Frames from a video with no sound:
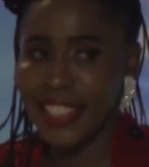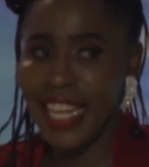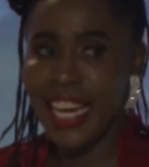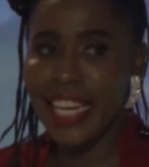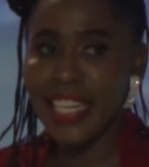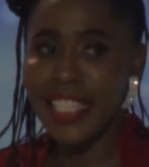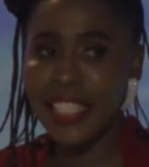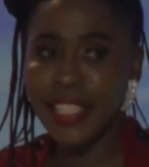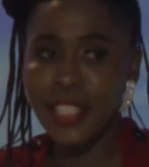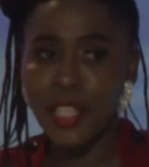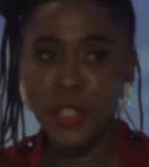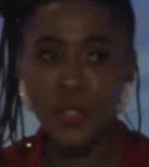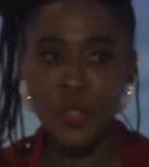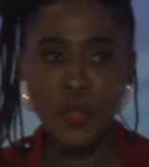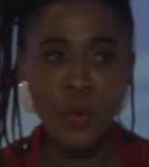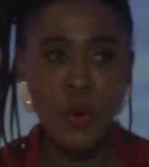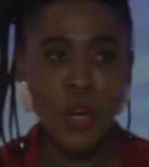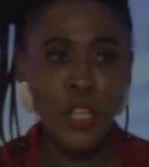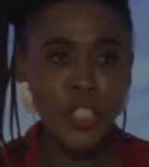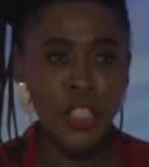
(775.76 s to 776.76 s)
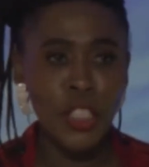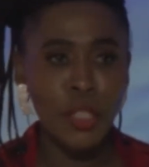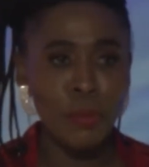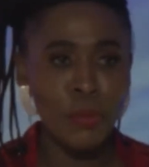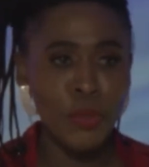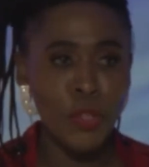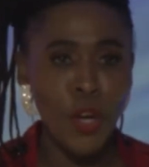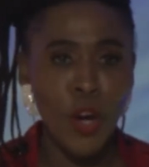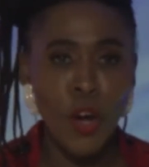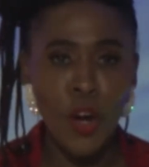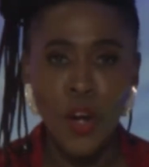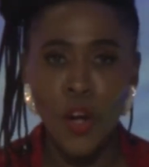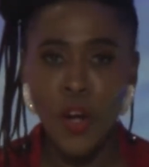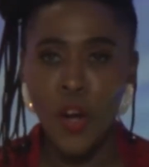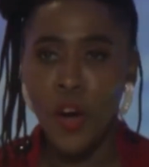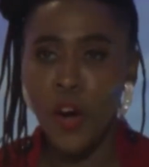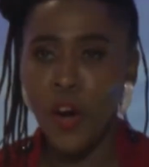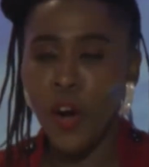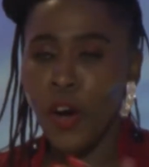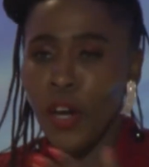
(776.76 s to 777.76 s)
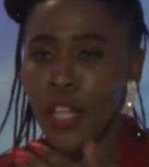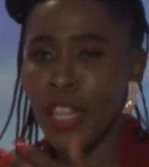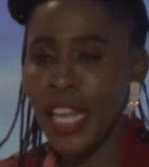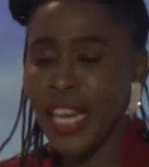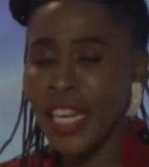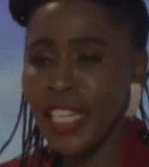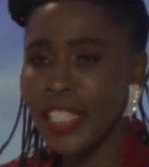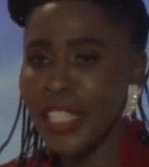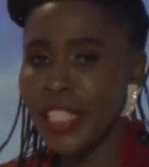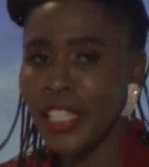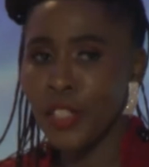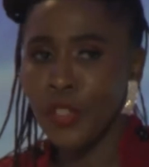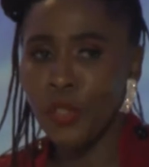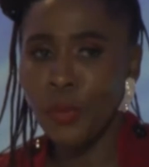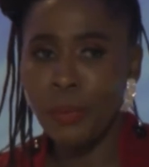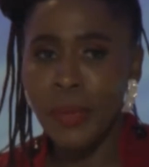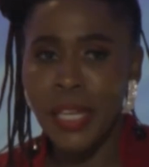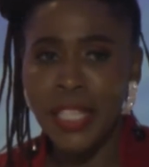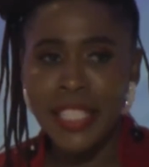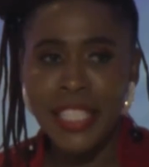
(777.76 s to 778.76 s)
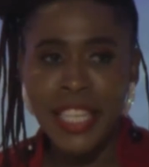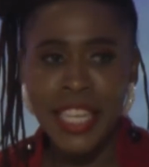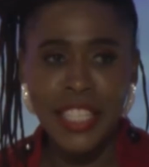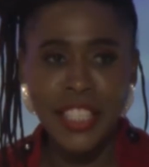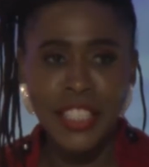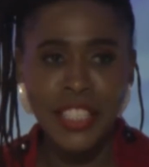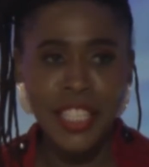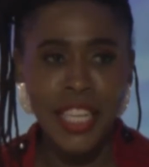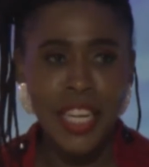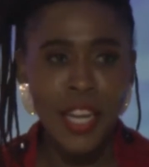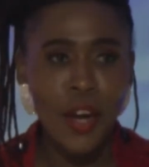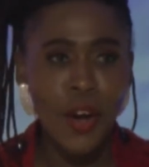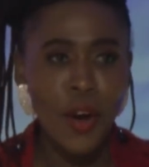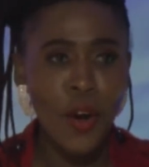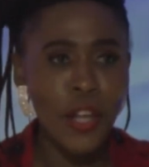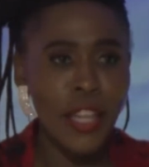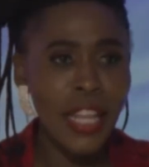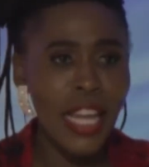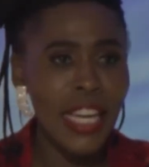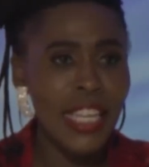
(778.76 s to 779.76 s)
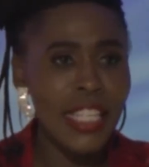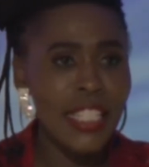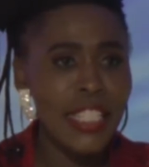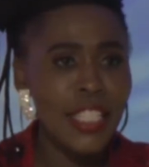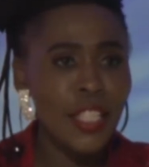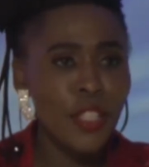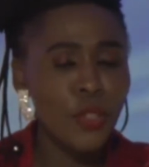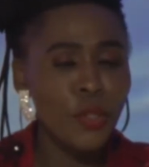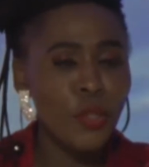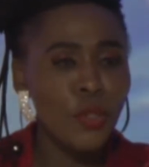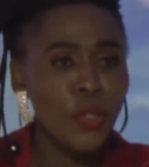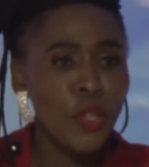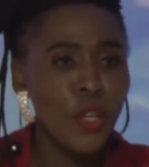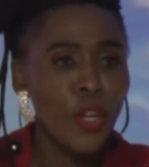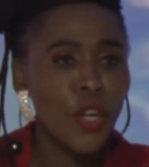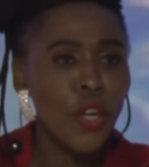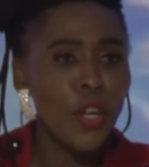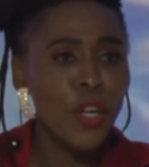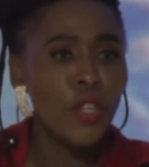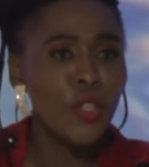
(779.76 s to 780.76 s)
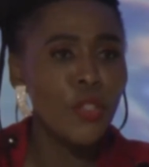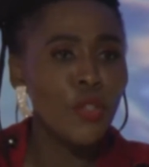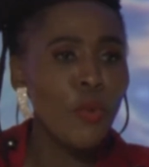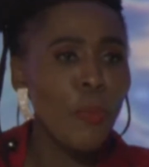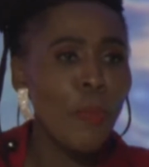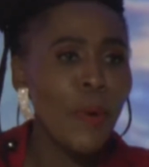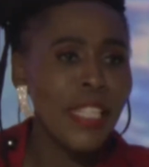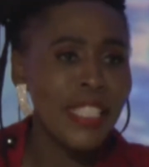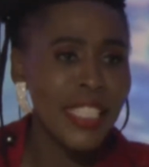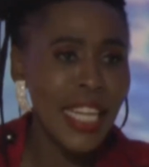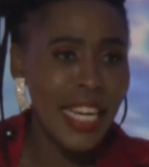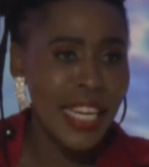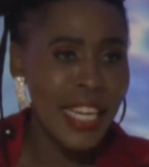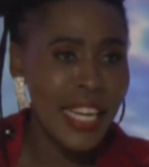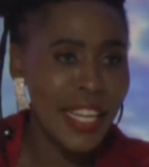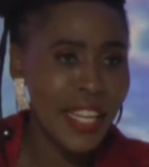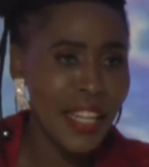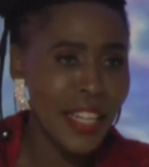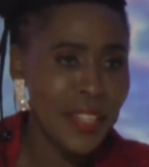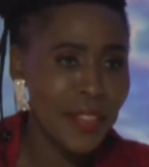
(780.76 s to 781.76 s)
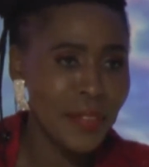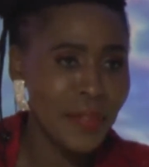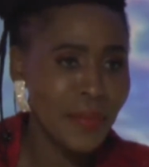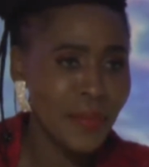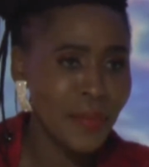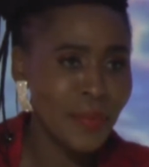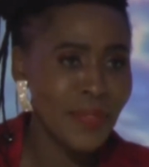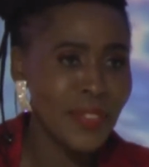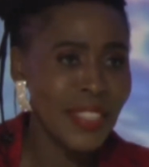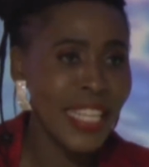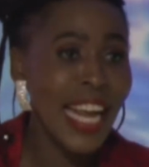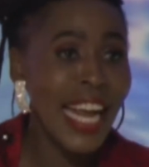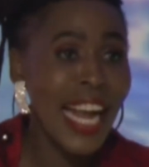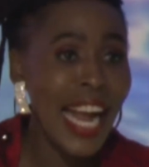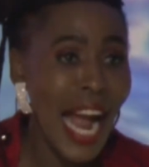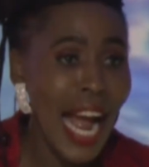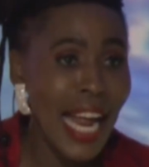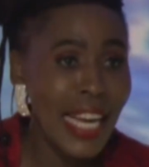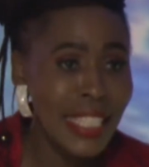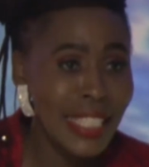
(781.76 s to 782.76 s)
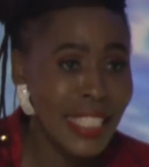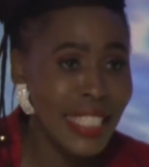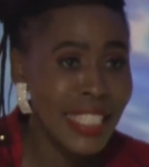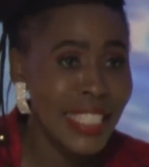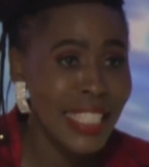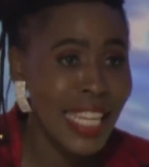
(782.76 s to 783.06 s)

They're listening to worship song, or they're listening to message, or they're listening to super channel. They can't